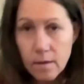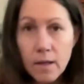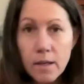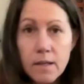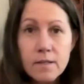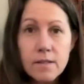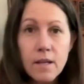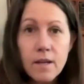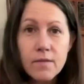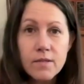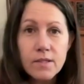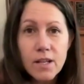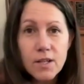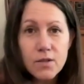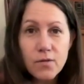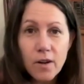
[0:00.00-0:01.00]
I guess I have
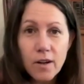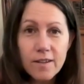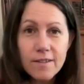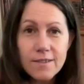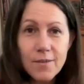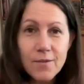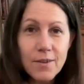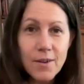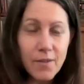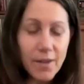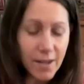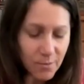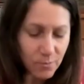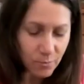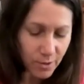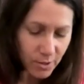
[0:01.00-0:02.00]
stage fright because I've never
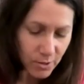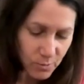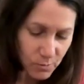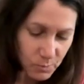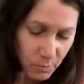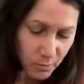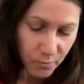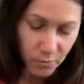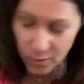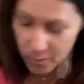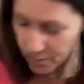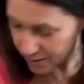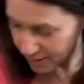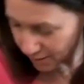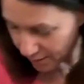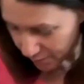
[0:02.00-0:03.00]
had wrinkles before,
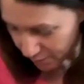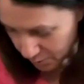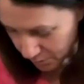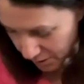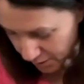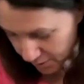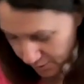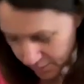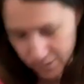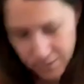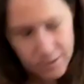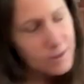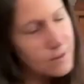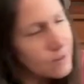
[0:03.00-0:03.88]
but now I have a wrinkle.